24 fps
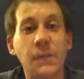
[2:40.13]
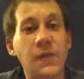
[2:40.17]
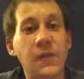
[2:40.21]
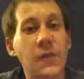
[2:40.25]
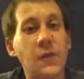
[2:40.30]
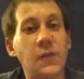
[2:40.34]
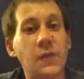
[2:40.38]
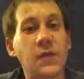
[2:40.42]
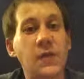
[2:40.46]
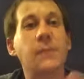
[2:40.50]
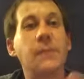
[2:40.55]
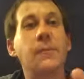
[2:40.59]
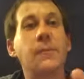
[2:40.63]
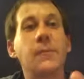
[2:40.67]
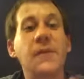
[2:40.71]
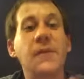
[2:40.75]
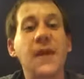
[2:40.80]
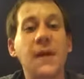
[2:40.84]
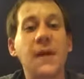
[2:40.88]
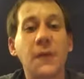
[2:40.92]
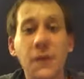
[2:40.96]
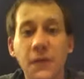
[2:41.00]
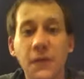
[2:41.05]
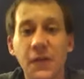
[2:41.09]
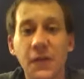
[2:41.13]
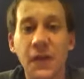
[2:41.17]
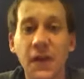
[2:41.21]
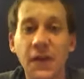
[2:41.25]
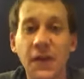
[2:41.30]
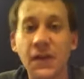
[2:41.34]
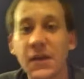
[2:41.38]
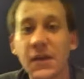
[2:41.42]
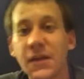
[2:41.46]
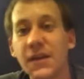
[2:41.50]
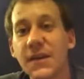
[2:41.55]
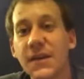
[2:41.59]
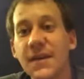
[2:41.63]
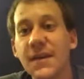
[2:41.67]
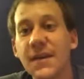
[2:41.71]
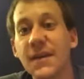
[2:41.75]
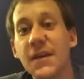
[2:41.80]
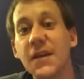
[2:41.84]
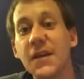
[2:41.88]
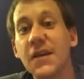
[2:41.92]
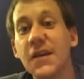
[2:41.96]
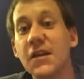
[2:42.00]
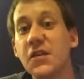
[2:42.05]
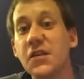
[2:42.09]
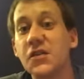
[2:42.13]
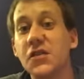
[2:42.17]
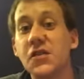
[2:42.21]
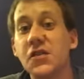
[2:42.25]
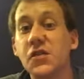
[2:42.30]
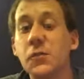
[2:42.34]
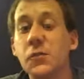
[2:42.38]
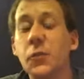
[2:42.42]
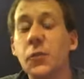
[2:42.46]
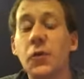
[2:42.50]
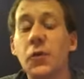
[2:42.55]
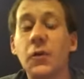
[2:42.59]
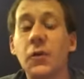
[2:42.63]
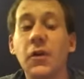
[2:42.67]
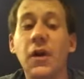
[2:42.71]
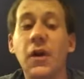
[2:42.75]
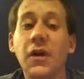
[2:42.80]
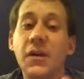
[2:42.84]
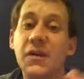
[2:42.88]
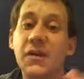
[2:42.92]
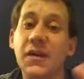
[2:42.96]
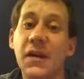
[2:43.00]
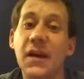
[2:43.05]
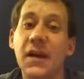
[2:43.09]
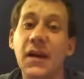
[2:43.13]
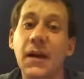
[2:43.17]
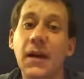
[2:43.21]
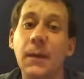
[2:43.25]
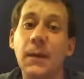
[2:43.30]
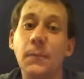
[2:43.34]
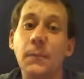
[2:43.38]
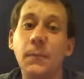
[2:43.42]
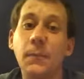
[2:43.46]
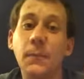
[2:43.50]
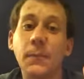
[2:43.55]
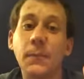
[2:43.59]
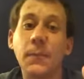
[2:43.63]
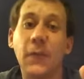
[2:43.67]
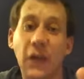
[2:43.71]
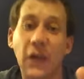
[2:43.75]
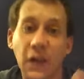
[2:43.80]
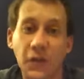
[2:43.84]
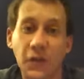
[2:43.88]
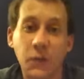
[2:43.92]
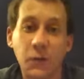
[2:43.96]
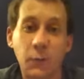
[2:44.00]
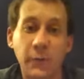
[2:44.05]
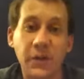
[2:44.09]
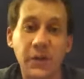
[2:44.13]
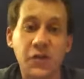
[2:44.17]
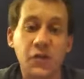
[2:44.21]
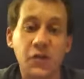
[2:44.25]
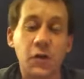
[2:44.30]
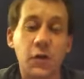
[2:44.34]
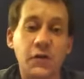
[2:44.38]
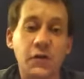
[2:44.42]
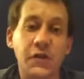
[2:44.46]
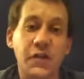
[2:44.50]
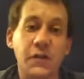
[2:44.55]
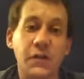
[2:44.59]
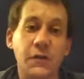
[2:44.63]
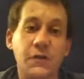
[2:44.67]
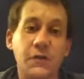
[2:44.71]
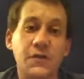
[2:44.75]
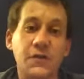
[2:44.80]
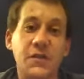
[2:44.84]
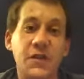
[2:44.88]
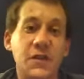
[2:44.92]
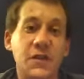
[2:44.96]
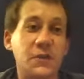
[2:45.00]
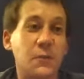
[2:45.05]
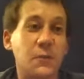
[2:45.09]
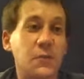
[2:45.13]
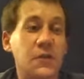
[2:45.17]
The only downside is you put a lot of time into recharging those things.